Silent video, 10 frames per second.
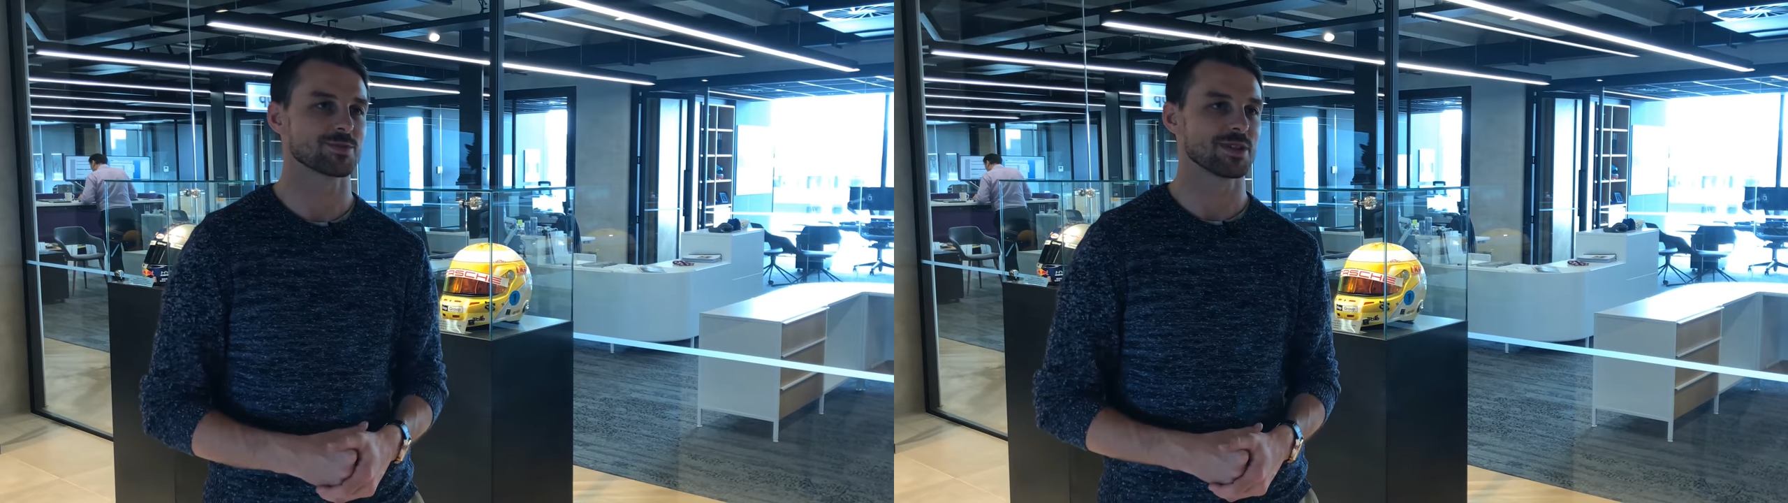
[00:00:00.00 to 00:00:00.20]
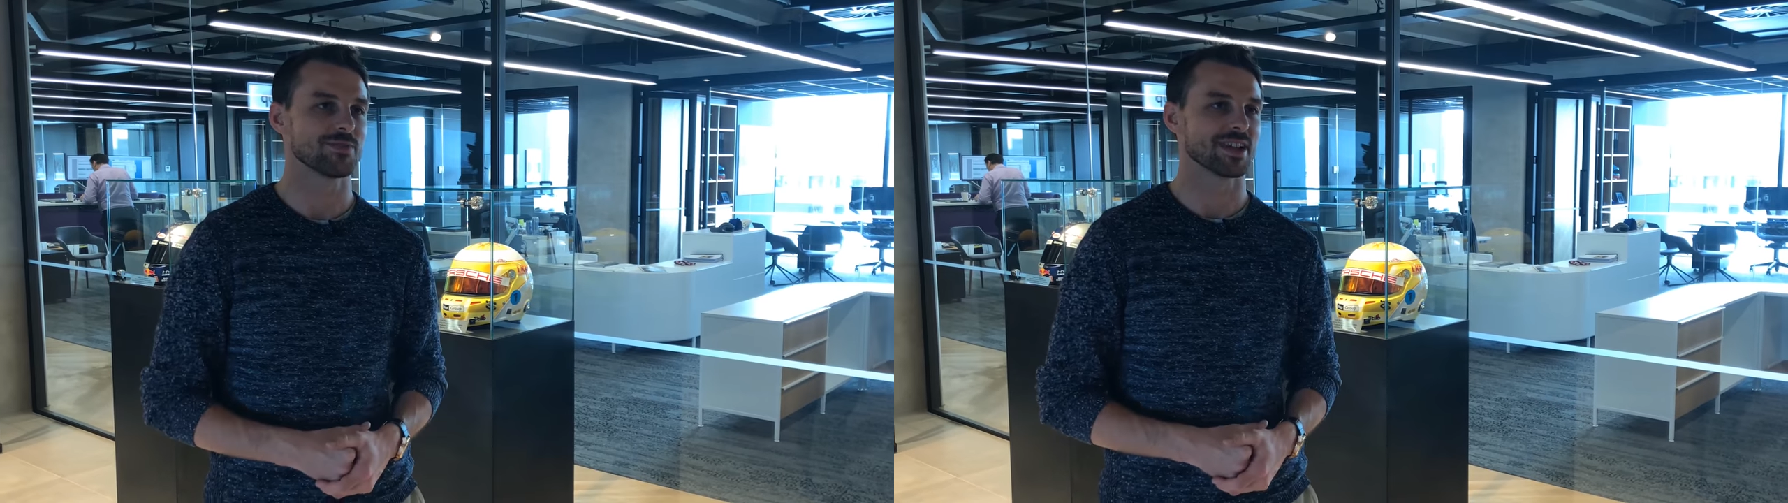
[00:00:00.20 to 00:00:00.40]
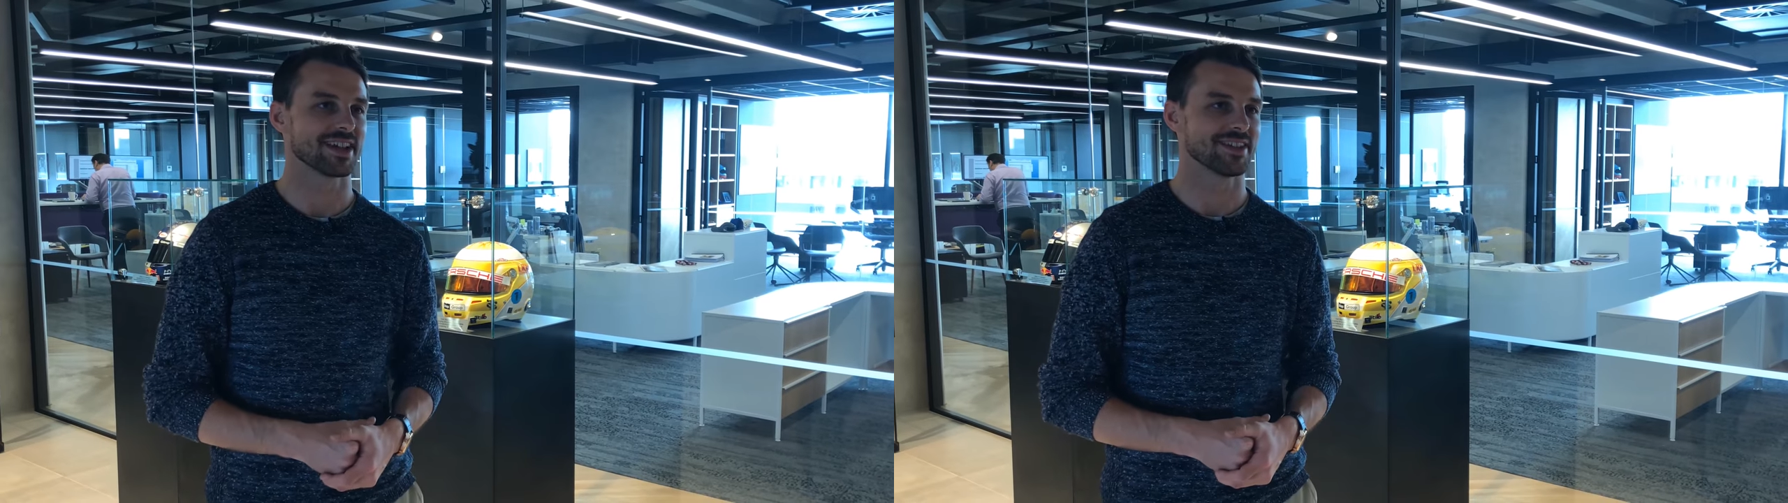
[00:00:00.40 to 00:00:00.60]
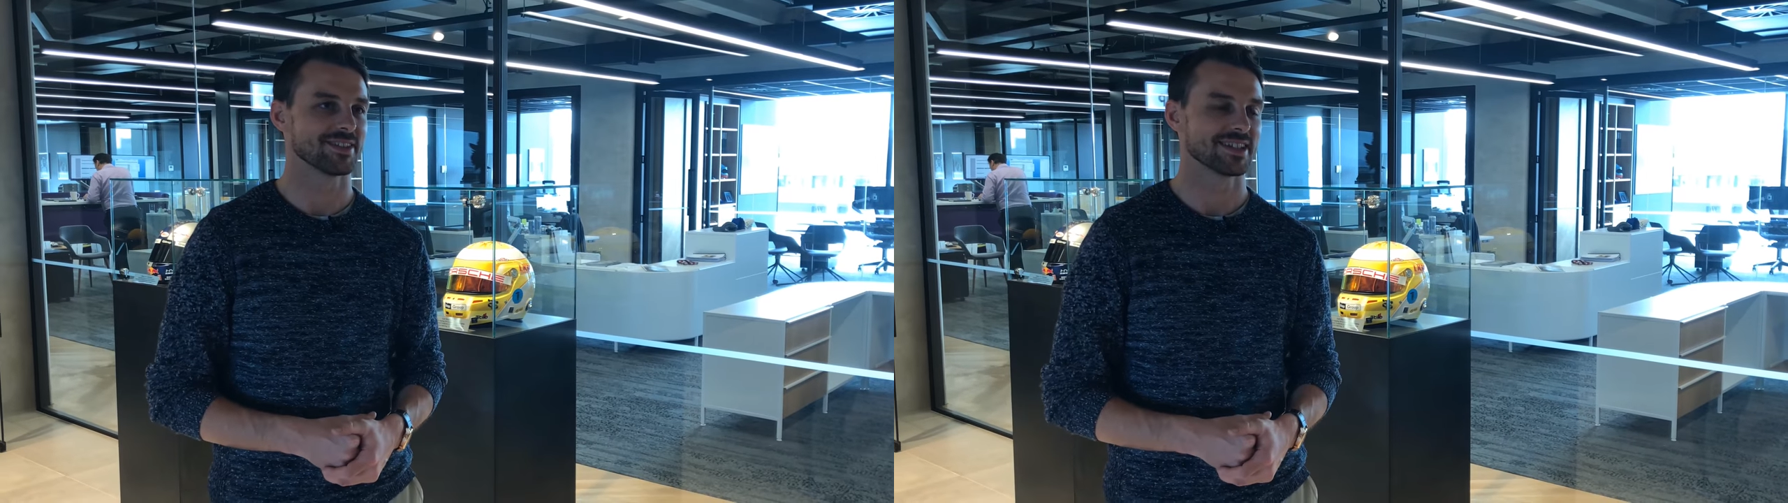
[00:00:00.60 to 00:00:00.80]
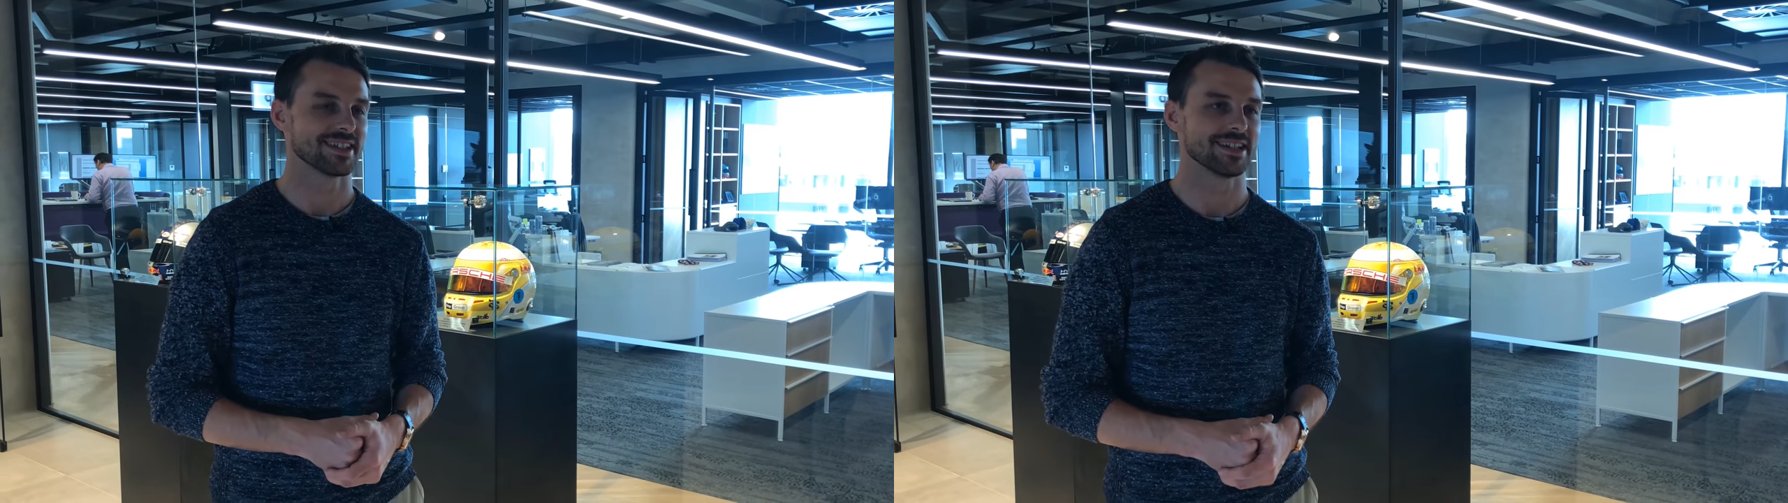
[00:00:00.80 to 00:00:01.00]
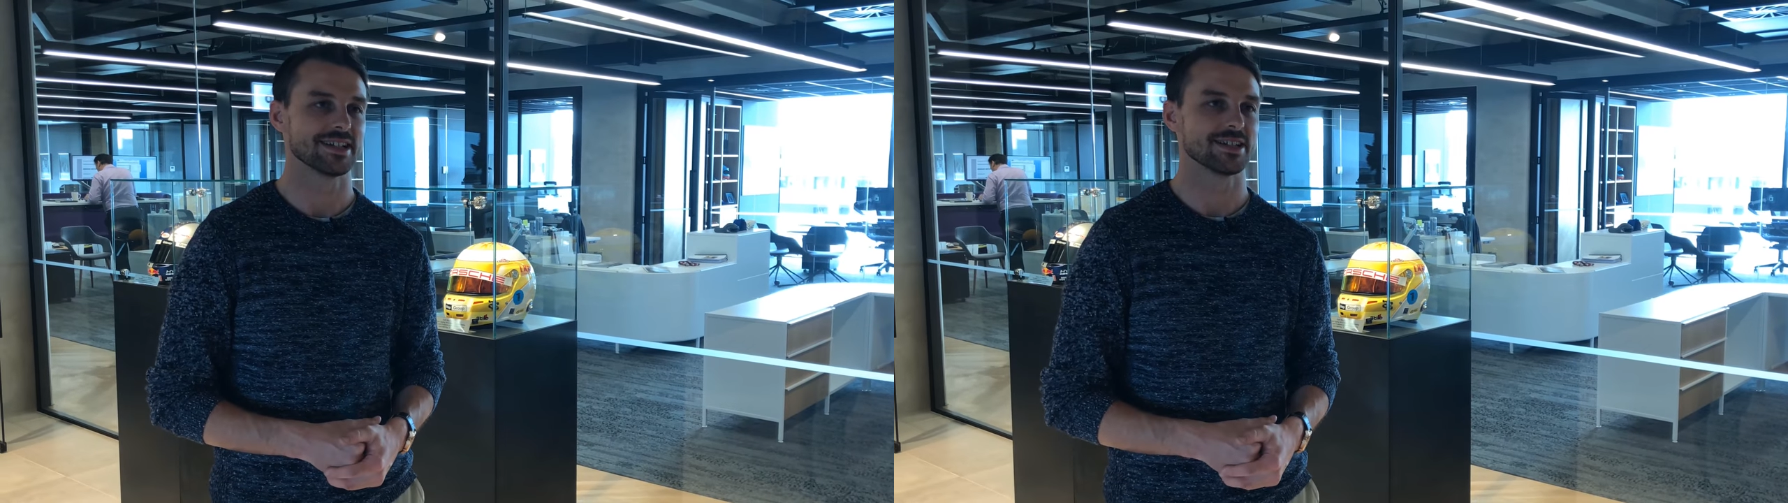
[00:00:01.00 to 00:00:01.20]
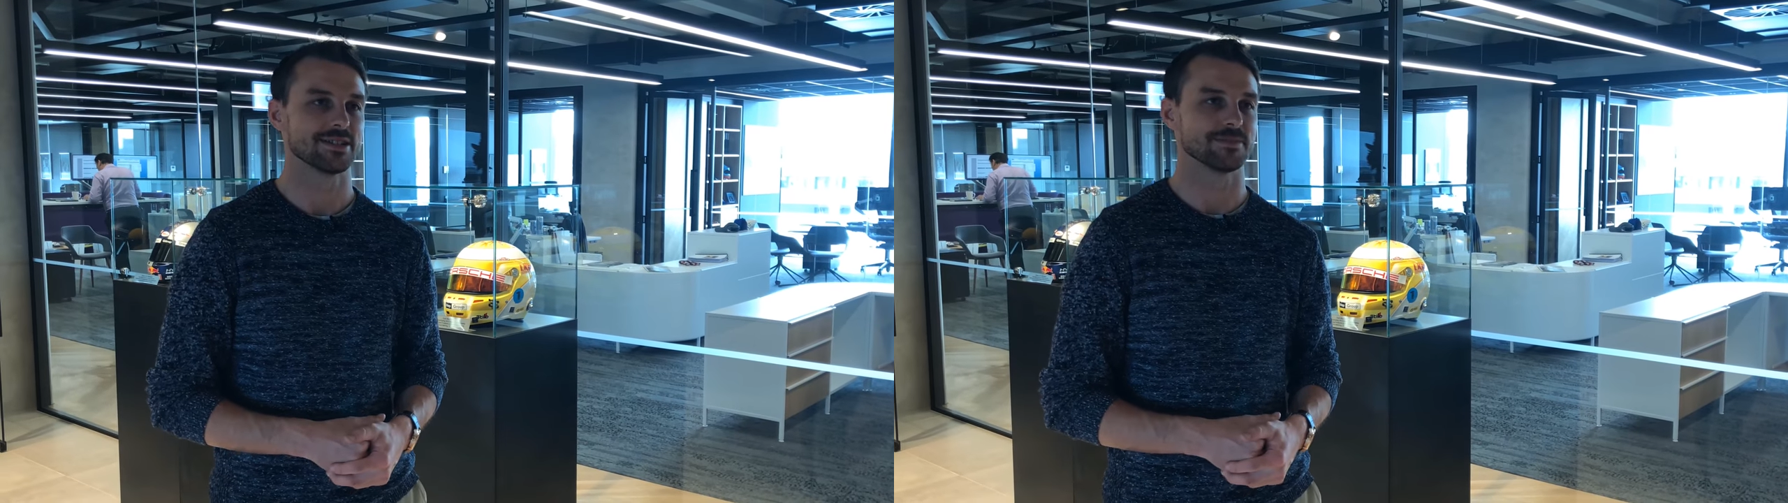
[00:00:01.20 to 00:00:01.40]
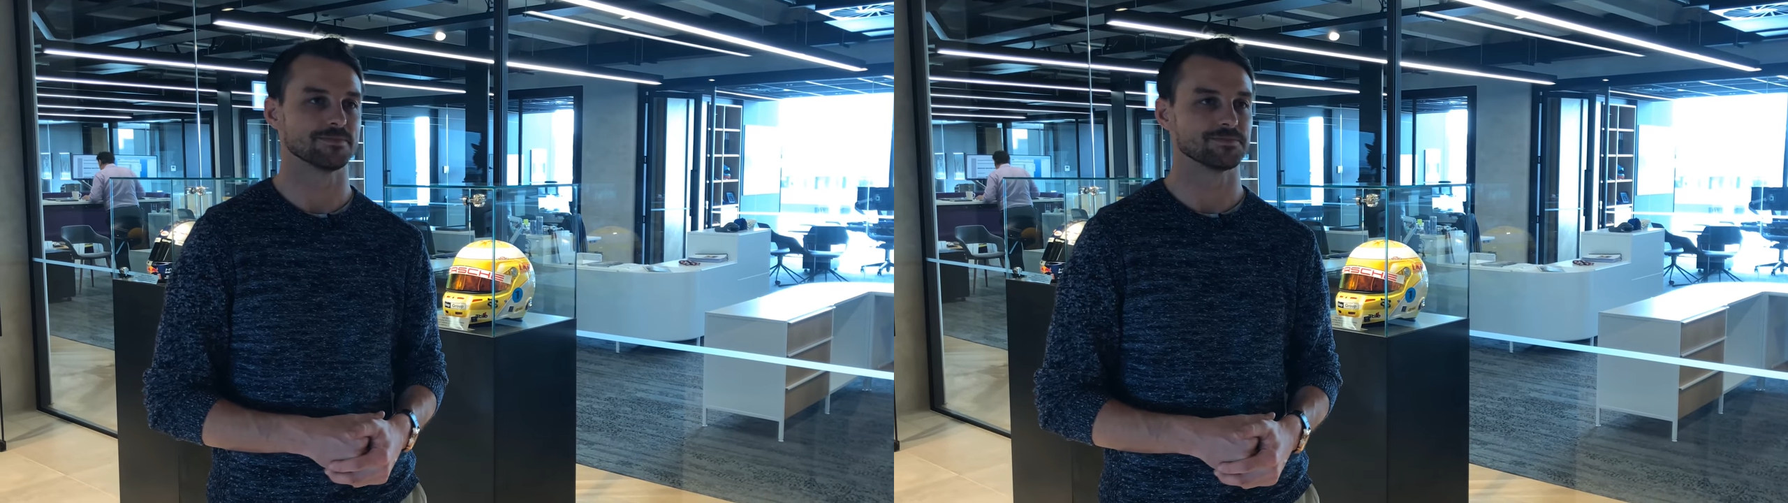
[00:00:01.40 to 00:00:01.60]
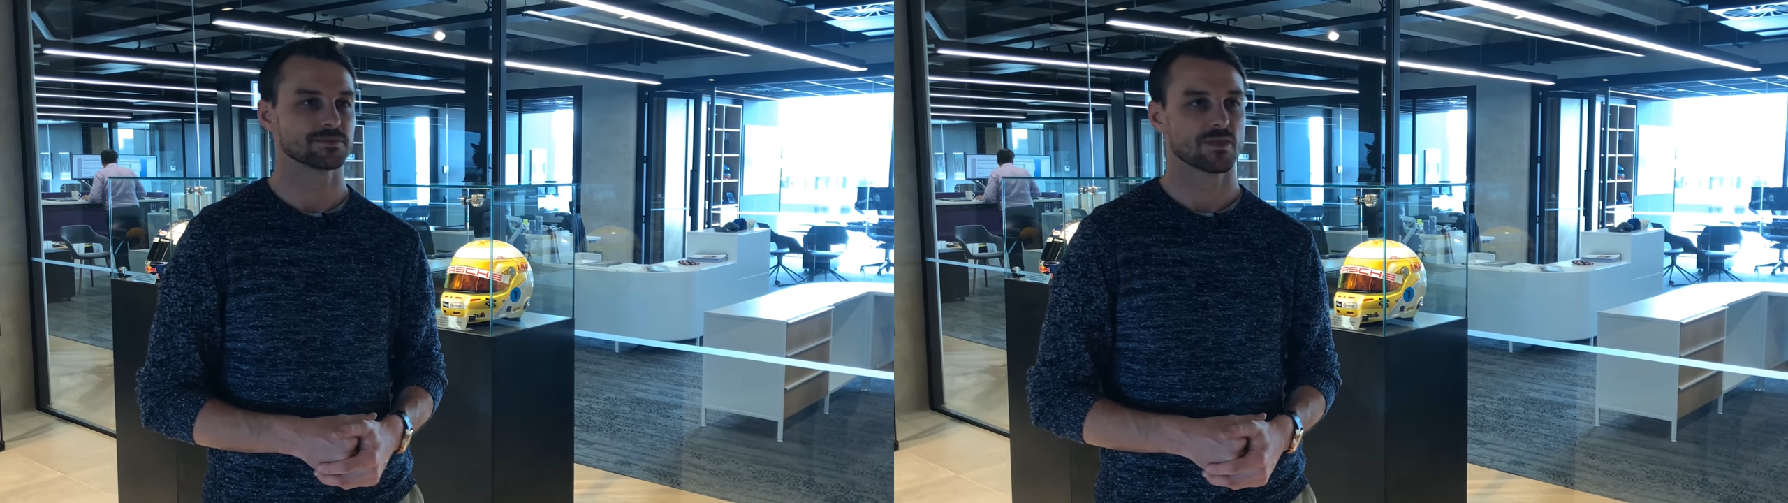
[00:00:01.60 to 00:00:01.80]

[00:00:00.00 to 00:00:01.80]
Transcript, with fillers: pretty flat out. Um,